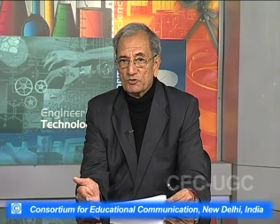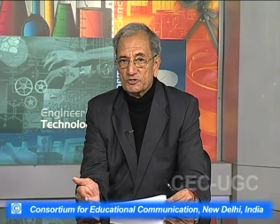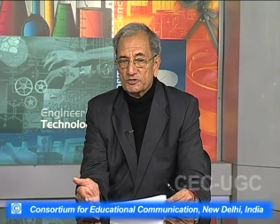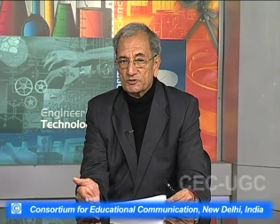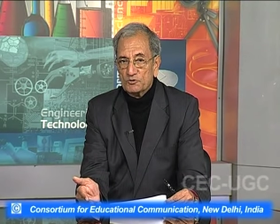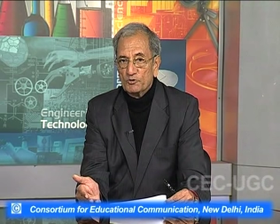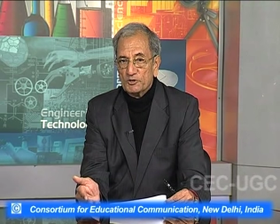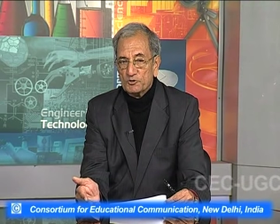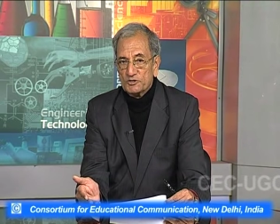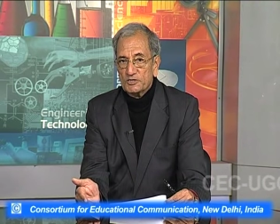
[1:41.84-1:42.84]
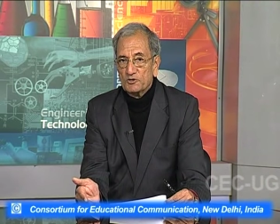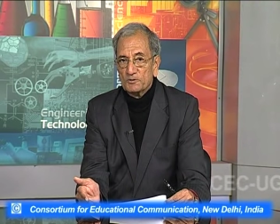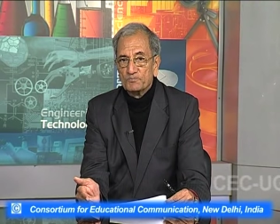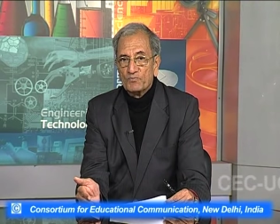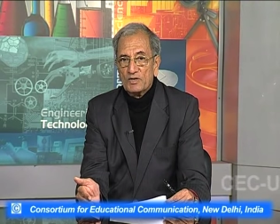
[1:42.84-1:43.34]
what she is going to say
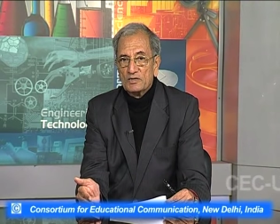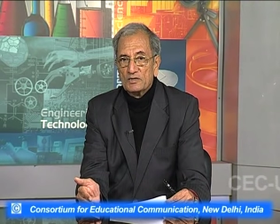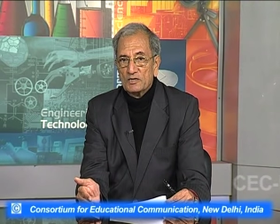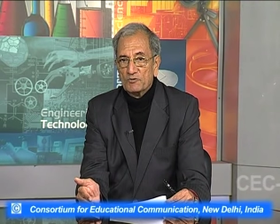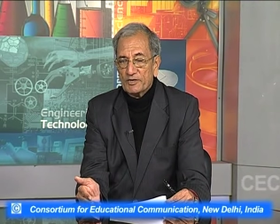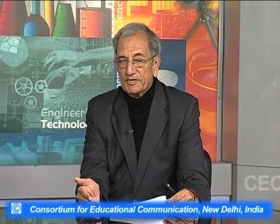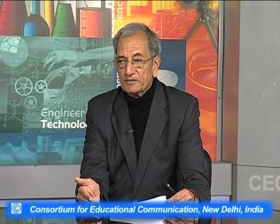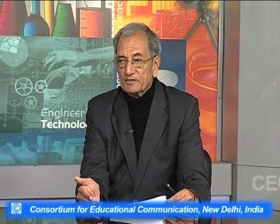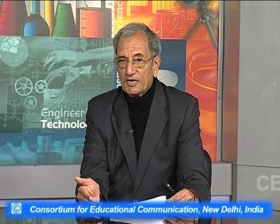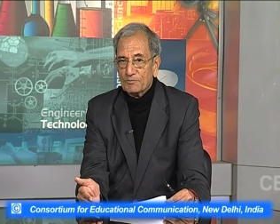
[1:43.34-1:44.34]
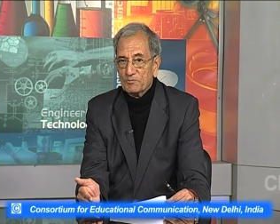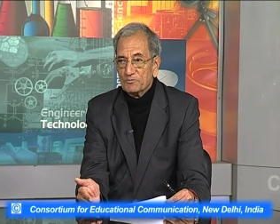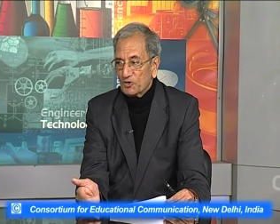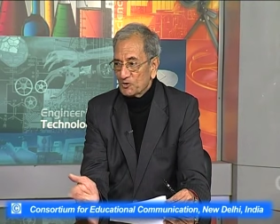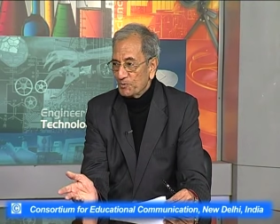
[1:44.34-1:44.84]
on uh, wedding
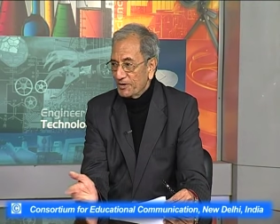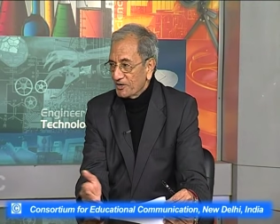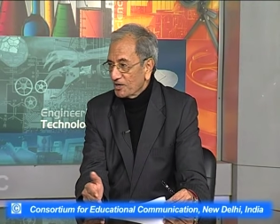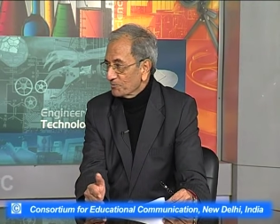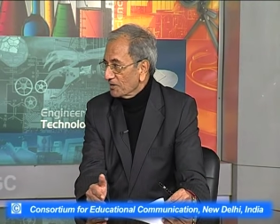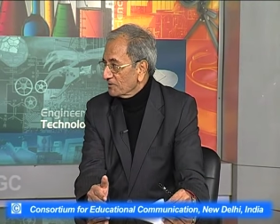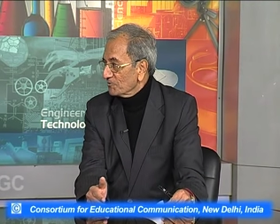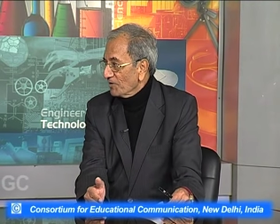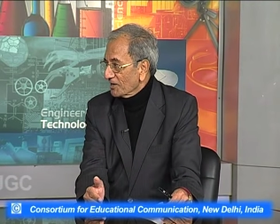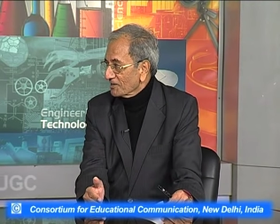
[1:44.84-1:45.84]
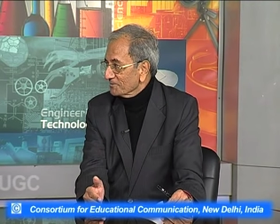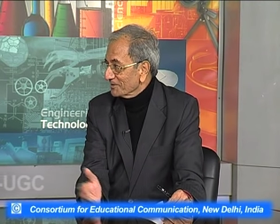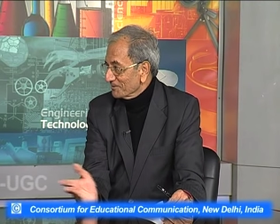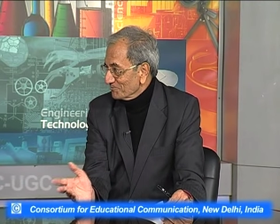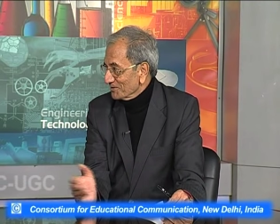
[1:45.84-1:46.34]
album. Dr. Payal Nagpal,
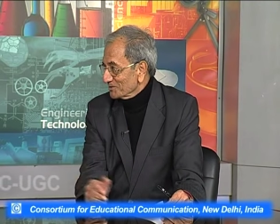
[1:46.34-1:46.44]
welcome and